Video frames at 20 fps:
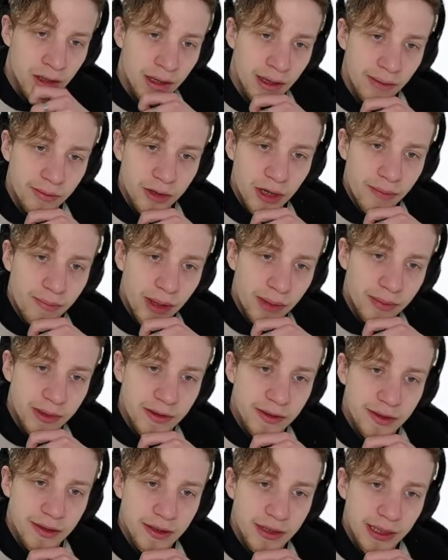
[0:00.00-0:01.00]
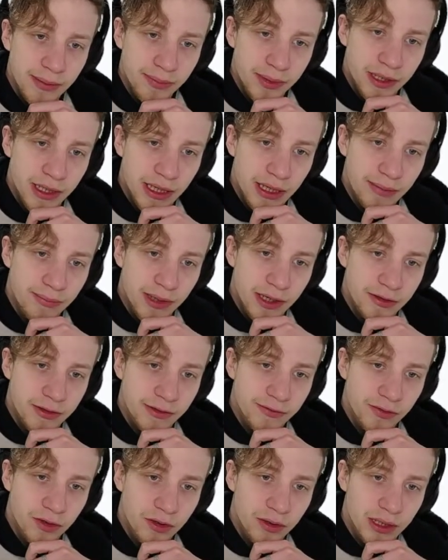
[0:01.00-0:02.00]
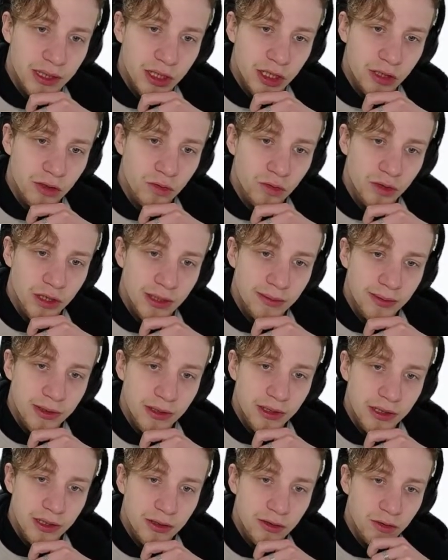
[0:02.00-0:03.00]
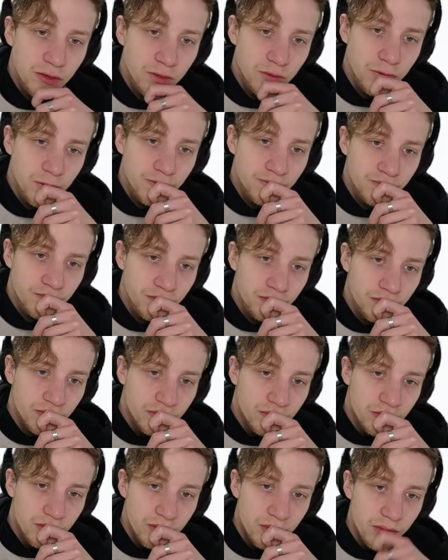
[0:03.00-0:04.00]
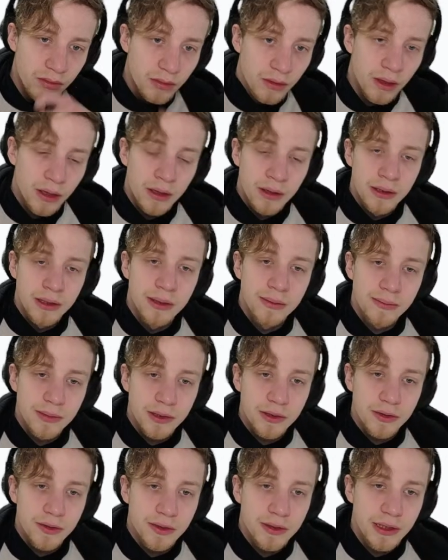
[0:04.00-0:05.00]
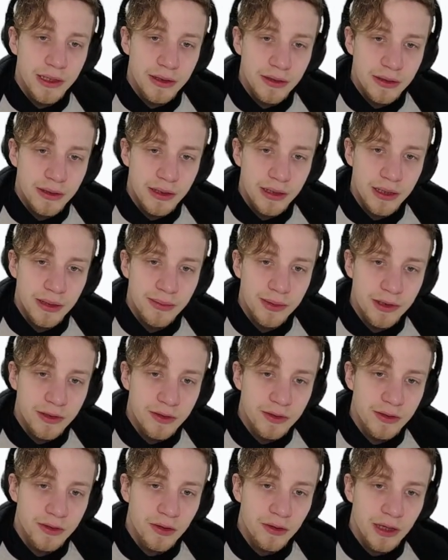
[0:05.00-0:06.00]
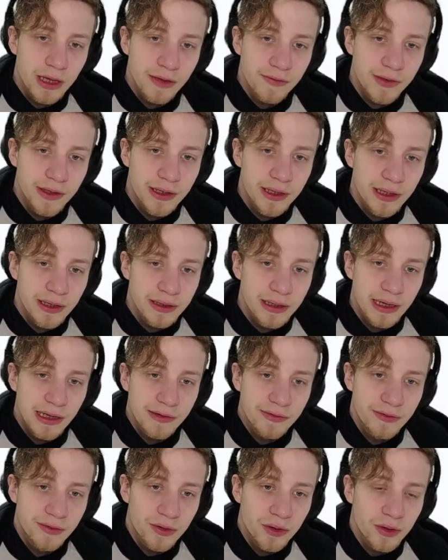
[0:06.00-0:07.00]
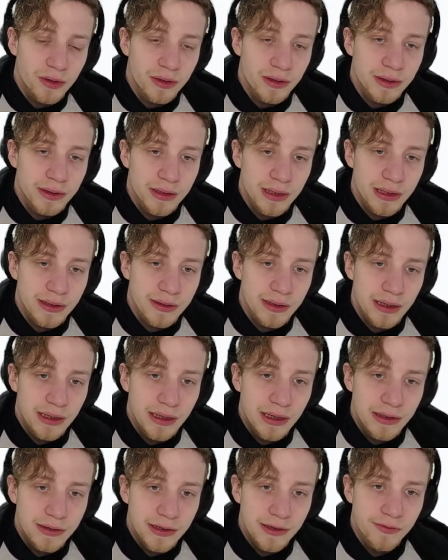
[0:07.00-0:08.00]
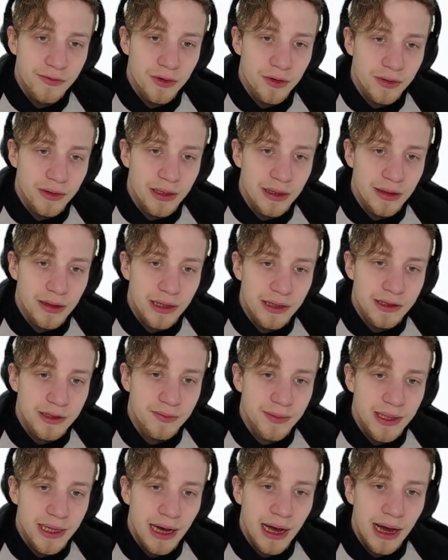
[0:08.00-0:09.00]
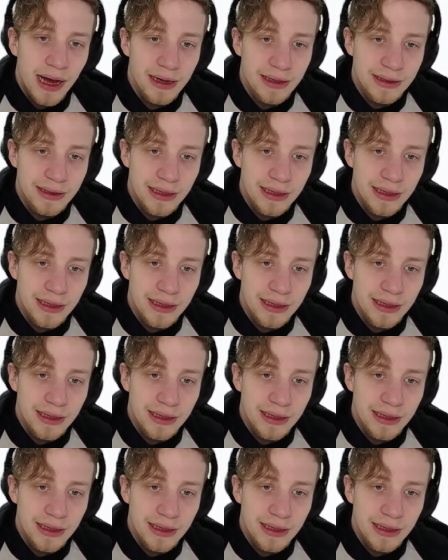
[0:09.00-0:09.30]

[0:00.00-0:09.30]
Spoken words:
I'm gonna maybe skip the immersive world and just to keep these two. Because not having here a world as a world that lets me hide